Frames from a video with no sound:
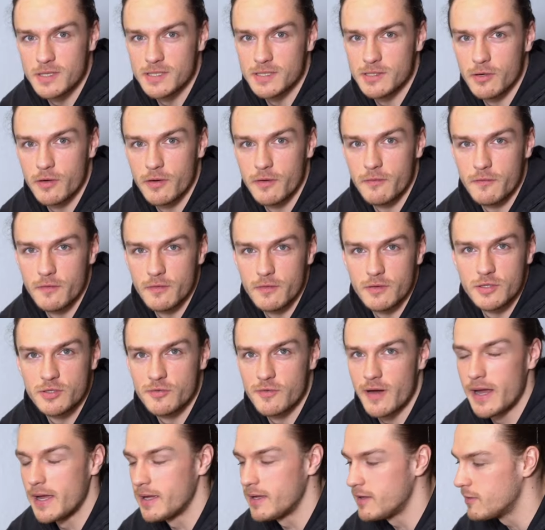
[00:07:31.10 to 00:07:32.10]
So if you're
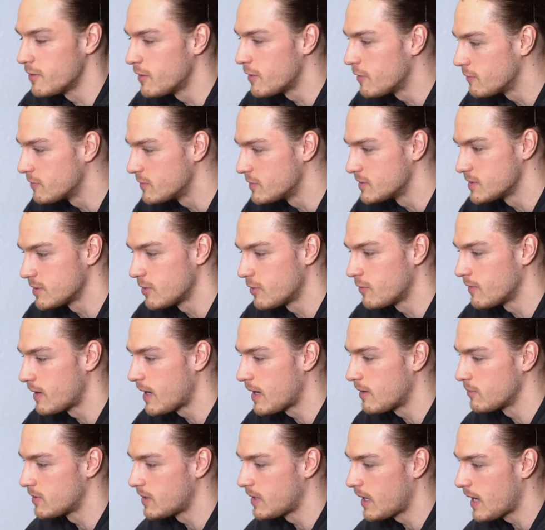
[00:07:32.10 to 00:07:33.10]
trying, to slow
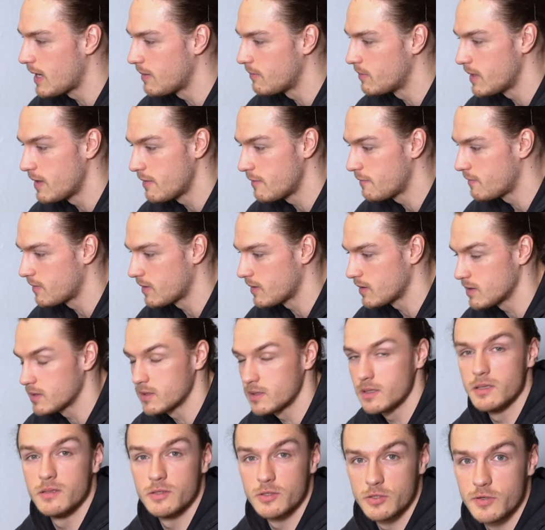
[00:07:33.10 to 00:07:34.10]
down time,
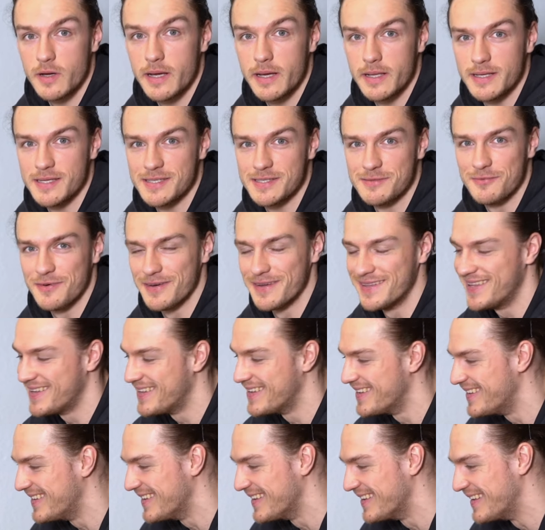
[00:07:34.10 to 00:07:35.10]
definitely try this one.
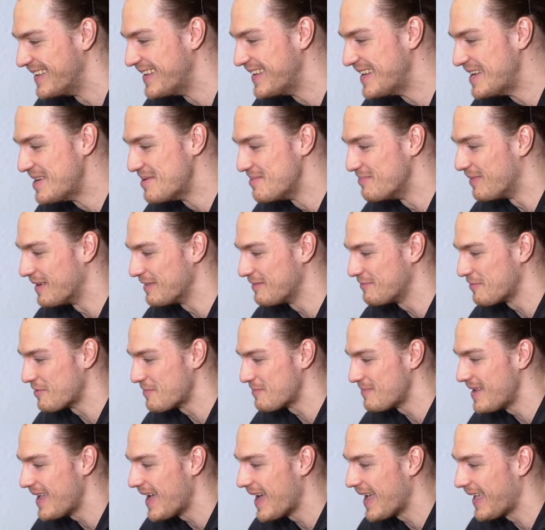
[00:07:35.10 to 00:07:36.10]
But for
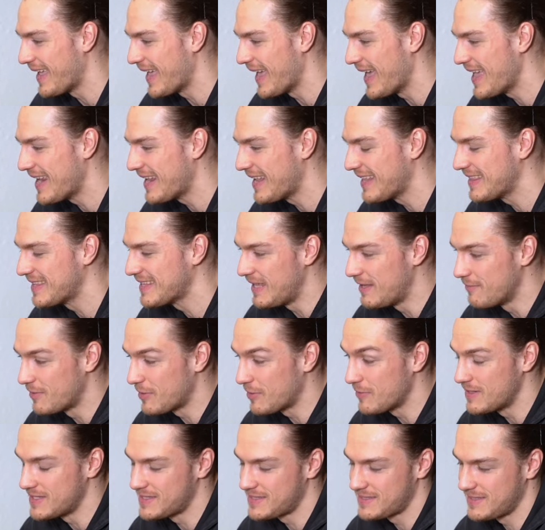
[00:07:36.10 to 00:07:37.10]
me, I hate it, even
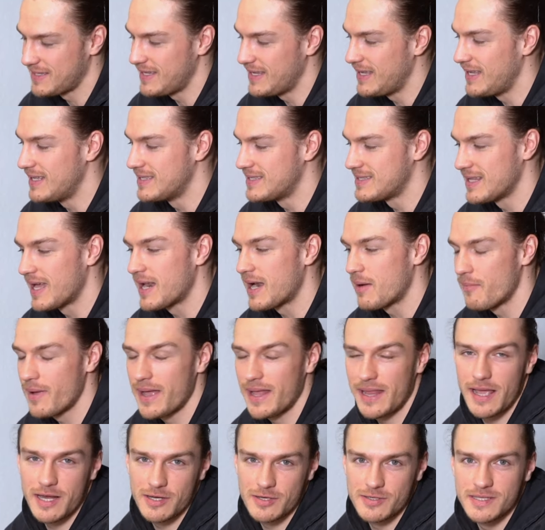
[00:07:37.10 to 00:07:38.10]
though it's not a
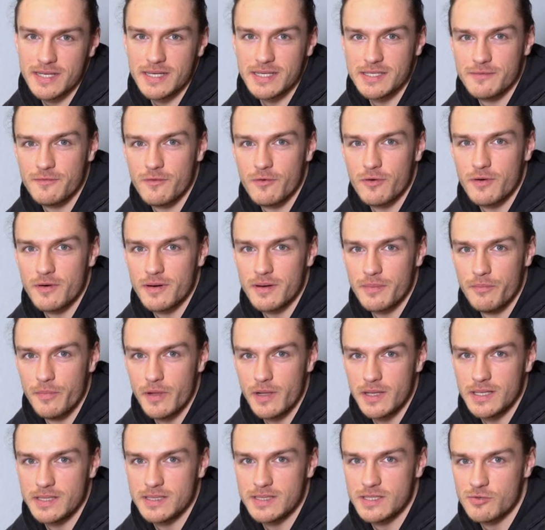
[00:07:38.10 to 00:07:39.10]
bad exercise for
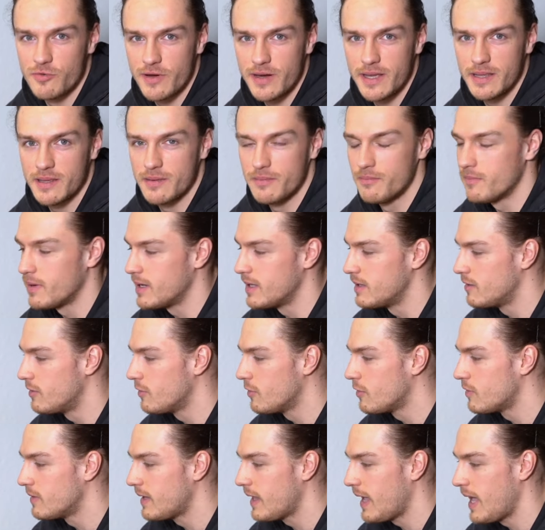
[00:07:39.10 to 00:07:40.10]
building strength, but
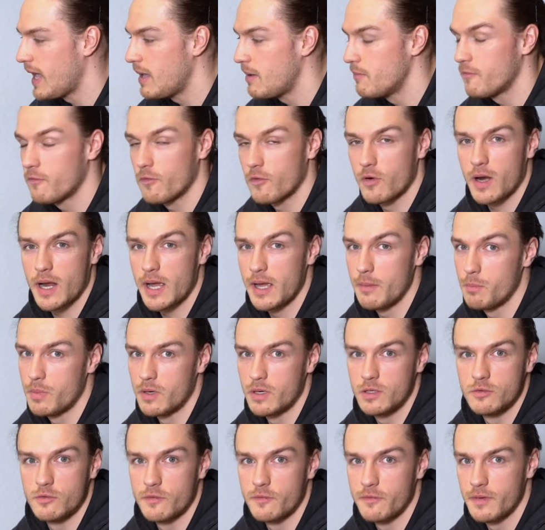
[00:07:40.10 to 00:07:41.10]
don't aim for
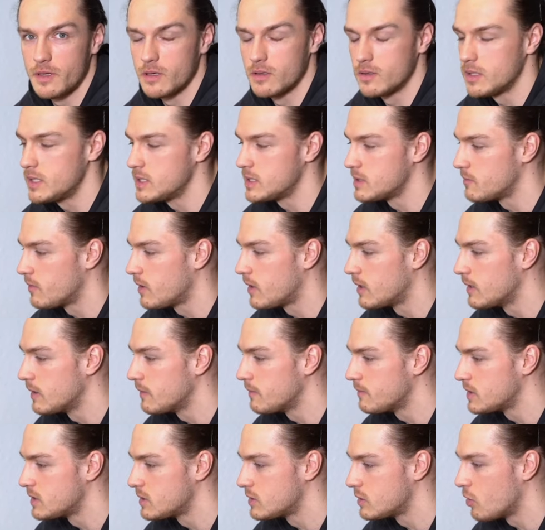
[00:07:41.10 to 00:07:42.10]
hypertrophy on this one.
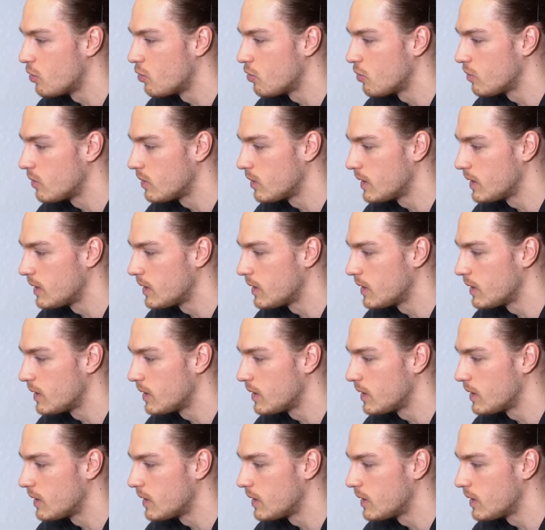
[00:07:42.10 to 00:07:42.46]
So